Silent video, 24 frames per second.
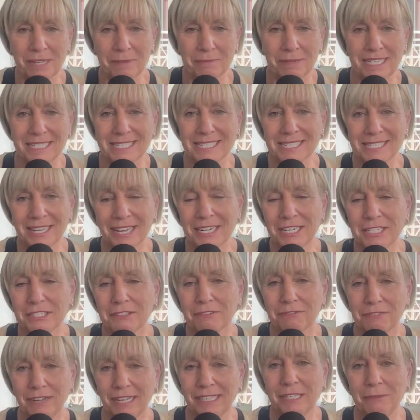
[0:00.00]
But I decided to
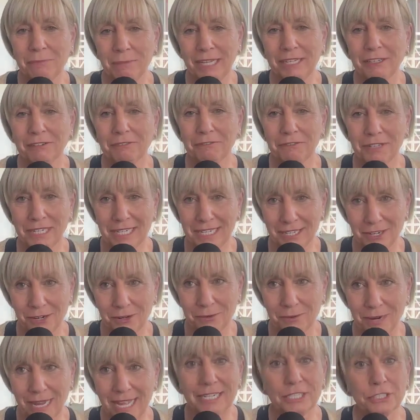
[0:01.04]
finally make a
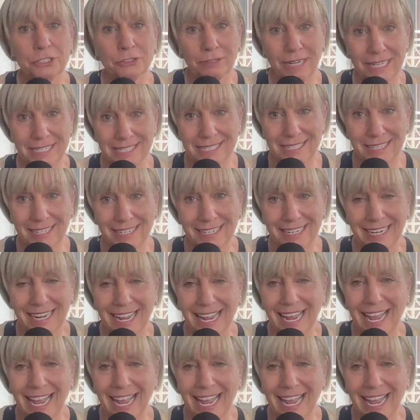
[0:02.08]
video and address it.